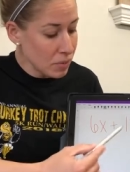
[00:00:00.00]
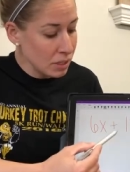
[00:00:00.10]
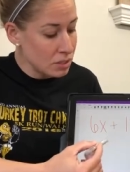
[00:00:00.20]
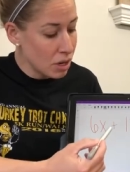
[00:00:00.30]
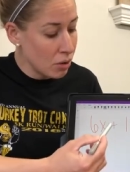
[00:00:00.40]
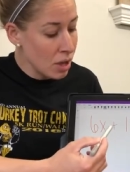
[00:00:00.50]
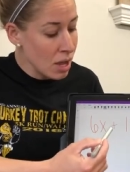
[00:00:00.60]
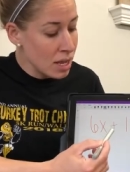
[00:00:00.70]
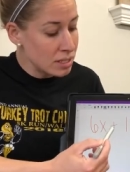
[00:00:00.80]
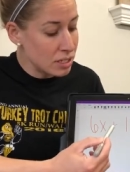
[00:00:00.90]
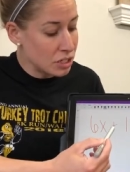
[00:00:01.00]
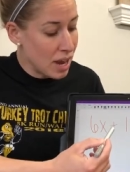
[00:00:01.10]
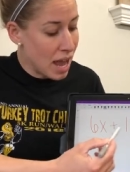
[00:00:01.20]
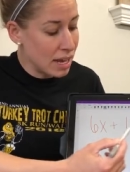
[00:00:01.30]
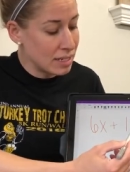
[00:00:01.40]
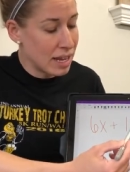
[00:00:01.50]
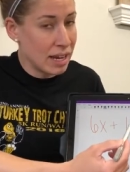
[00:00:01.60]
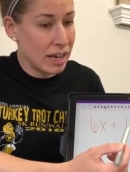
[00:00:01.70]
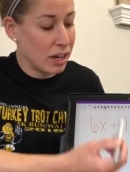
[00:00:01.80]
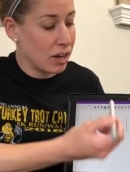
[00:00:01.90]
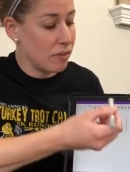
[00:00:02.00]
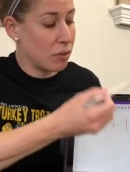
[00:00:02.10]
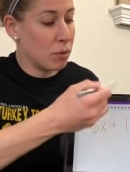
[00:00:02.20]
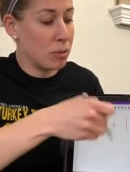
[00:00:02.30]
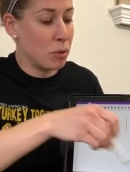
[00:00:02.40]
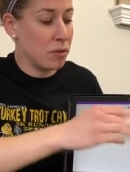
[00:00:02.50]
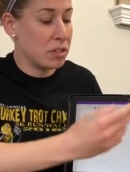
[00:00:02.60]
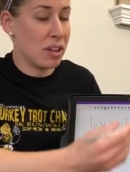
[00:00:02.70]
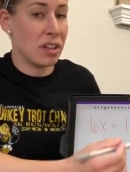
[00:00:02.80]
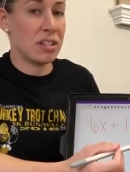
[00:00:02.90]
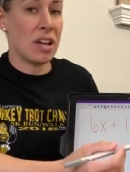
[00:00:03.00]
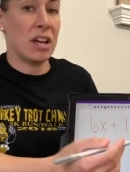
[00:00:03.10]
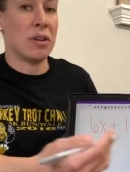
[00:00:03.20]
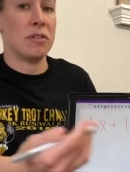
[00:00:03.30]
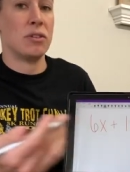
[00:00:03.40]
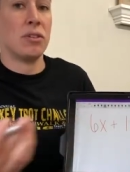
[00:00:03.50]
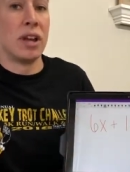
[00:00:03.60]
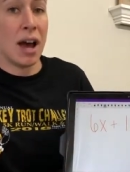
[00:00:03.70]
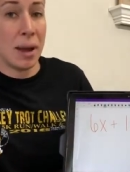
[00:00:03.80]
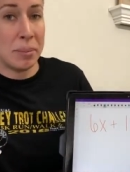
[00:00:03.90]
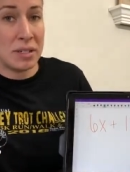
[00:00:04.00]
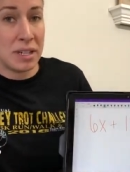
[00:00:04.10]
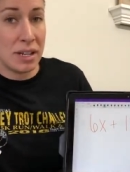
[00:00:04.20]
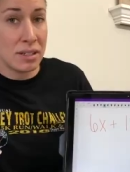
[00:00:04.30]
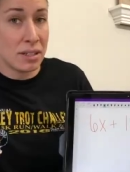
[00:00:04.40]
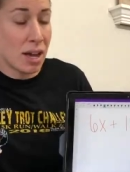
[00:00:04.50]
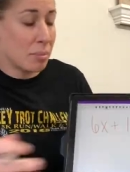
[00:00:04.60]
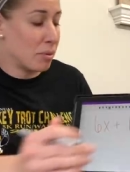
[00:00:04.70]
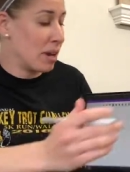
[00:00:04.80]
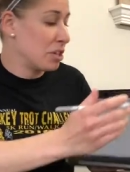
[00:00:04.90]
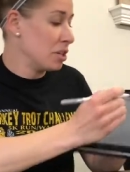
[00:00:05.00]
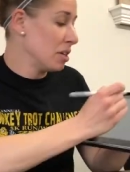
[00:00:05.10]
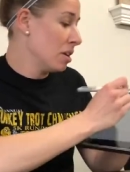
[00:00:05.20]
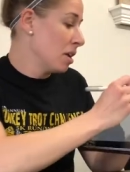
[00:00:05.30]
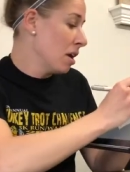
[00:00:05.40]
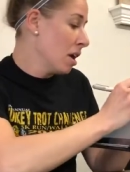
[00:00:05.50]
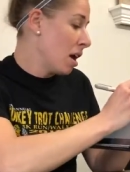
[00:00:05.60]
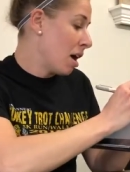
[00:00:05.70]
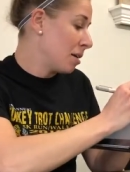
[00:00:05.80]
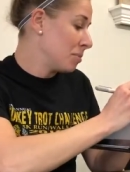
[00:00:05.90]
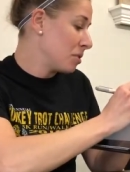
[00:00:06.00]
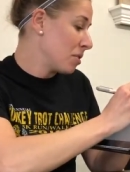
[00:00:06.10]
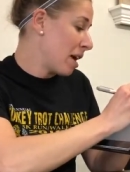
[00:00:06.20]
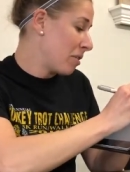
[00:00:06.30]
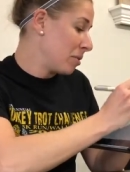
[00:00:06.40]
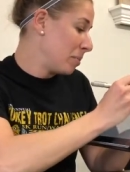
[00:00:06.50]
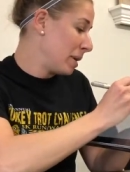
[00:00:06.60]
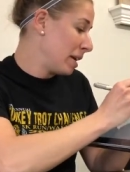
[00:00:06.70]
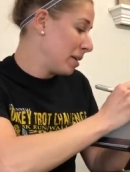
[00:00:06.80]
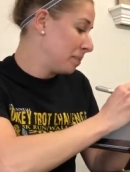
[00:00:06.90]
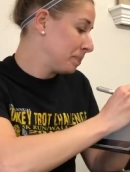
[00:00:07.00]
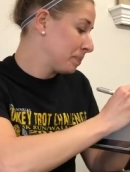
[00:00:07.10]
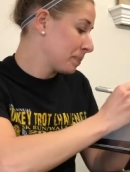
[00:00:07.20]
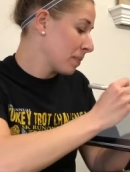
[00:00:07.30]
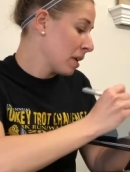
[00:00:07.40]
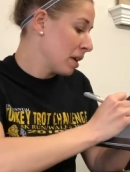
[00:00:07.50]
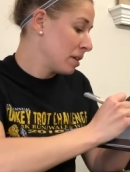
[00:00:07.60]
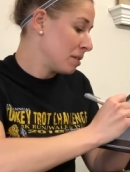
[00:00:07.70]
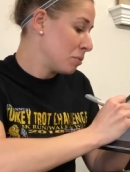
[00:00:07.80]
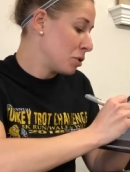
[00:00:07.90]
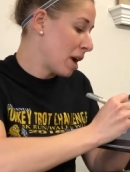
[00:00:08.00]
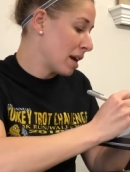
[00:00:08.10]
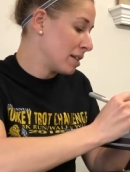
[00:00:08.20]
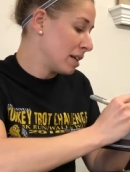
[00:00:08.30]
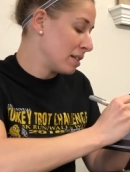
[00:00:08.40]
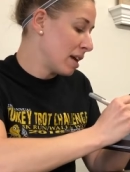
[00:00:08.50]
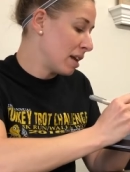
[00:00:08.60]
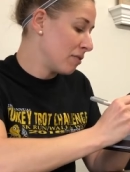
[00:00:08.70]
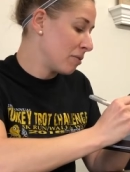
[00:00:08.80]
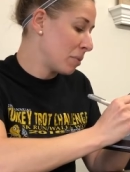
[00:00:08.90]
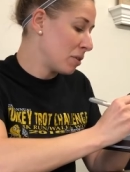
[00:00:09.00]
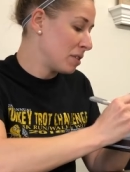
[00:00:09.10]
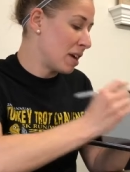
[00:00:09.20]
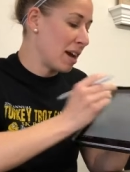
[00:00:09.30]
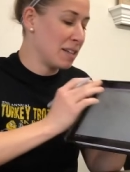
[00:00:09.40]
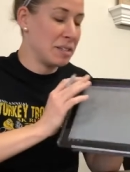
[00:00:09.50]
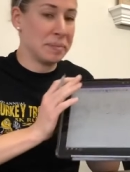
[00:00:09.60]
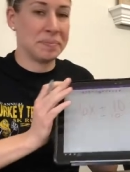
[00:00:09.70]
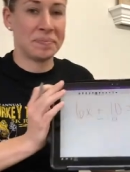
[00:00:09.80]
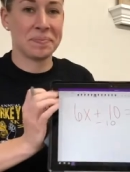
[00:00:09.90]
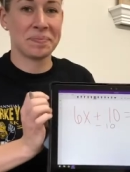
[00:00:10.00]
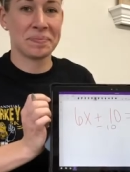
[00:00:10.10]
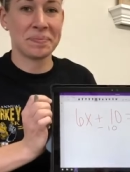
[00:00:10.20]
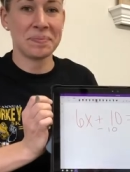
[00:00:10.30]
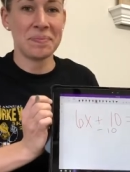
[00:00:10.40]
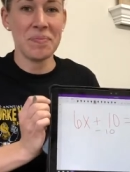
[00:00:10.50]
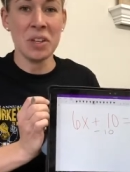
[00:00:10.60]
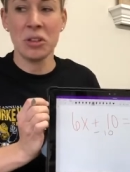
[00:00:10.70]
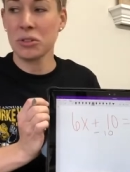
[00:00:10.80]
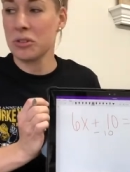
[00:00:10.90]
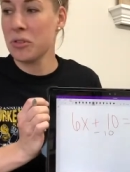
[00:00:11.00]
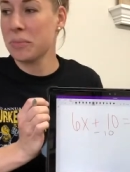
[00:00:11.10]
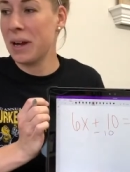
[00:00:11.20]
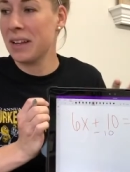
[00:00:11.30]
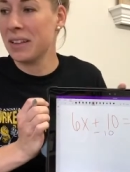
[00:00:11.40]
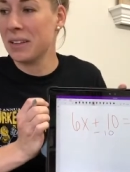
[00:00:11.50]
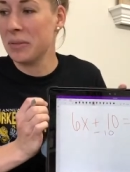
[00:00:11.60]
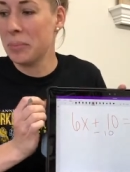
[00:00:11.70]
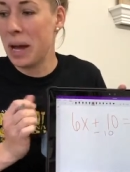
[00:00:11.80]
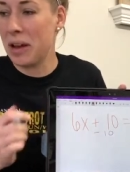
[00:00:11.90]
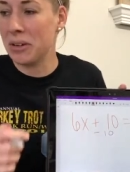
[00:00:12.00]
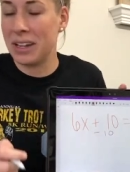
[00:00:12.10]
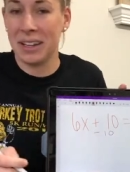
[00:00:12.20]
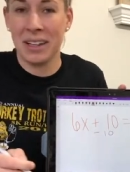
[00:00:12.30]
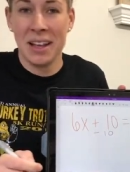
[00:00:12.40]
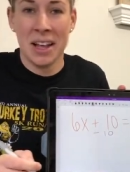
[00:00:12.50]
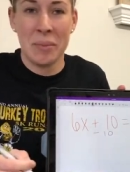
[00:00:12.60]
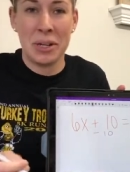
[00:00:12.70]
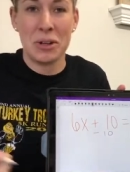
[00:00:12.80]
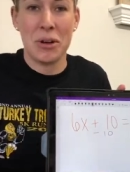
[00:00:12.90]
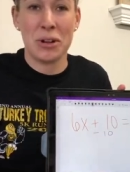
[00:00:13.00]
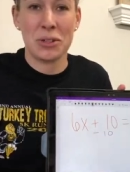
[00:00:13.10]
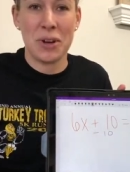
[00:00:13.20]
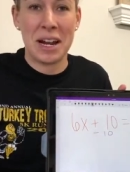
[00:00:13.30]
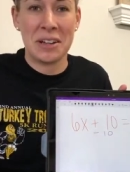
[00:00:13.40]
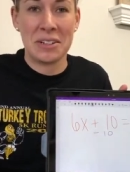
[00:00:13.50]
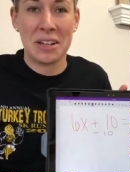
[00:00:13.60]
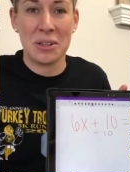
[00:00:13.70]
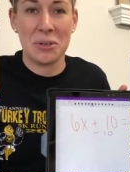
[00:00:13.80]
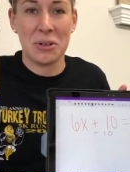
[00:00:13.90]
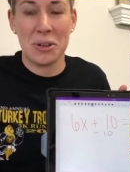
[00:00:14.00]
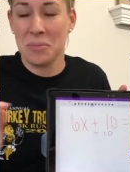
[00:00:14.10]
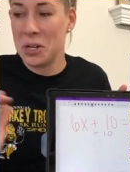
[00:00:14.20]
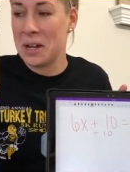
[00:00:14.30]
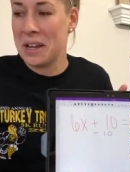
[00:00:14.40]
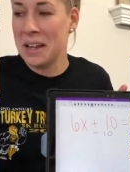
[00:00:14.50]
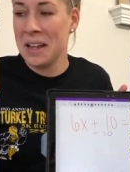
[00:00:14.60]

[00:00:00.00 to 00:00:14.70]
So since you're adding 10 here, if you want to move it to the other side, you have to do the opposite operation. So that would be subtracting 10 from both sides. Also, don't mind the pounding. My dog is right outside the door trying to,